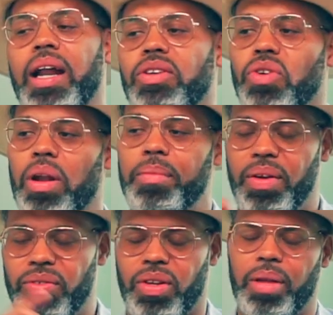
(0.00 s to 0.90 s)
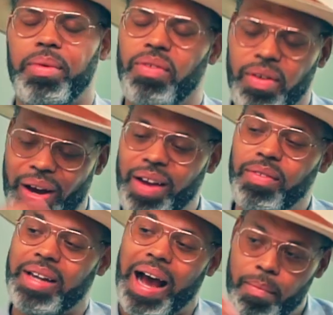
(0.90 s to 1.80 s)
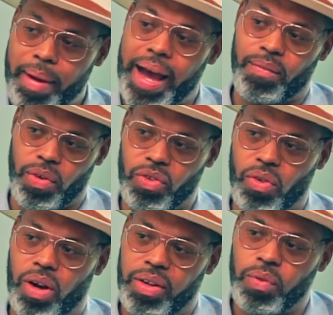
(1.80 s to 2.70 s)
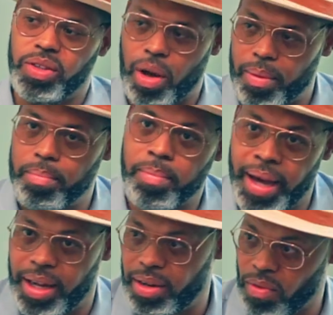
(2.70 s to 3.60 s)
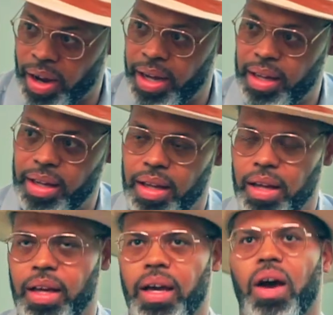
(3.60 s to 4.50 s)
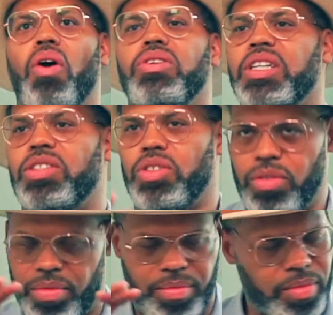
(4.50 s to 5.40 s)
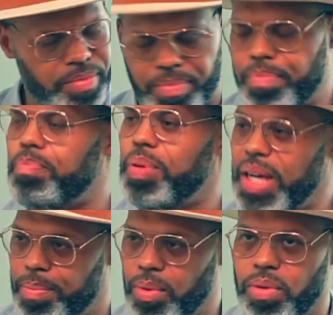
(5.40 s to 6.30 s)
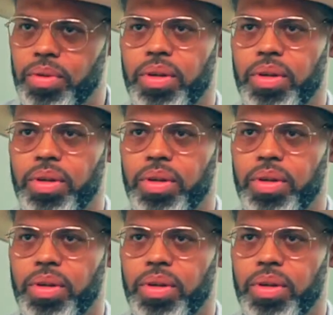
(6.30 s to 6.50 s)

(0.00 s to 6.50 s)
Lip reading: So let me, if I even dial back, first of all, if we talk about men, right? Or just people.